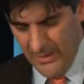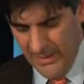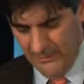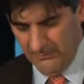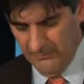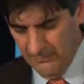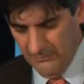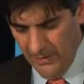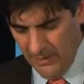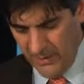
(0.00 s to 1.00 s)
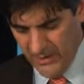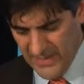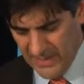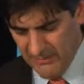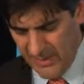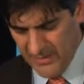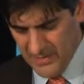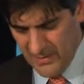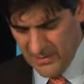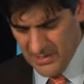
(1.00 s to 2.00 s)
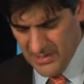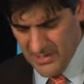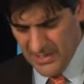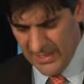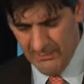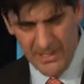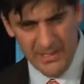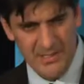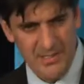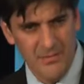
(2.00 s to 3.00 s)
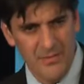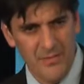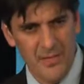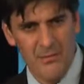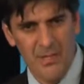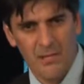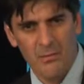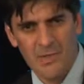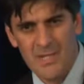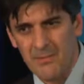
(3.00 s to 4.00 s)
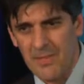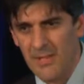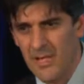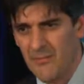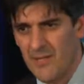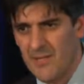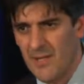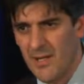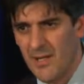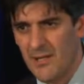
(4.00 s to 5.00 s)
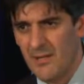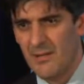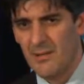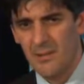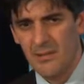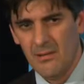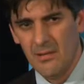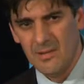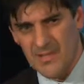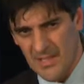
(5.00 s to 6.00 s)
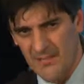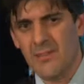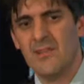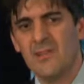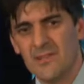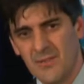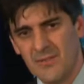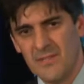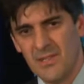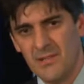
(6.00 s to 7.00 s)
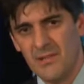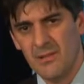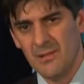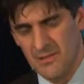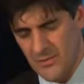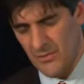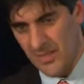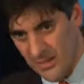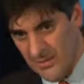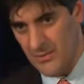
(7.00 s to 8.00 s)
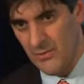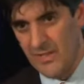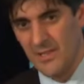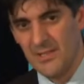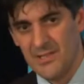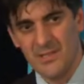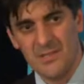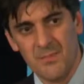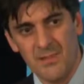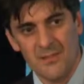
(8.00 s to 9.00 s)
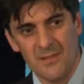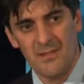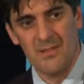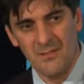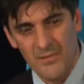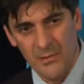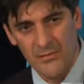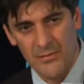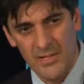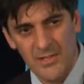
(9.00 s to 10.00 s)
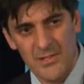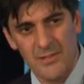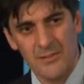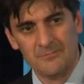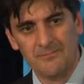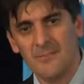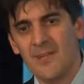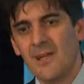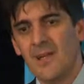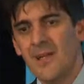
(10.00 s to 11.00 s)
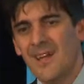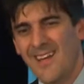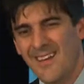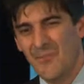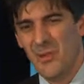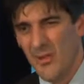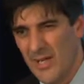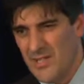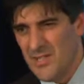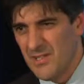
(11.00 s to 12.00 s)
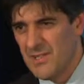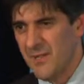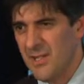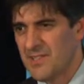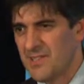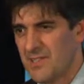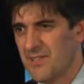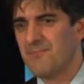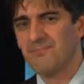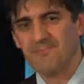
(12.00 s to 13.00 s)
Now, I'll just take it back a step. If you think about what's happening to government today, and this government is obviously Australia's unique in a sense because it doesn't have the sovereign debt issue, and we're not ageing as fast as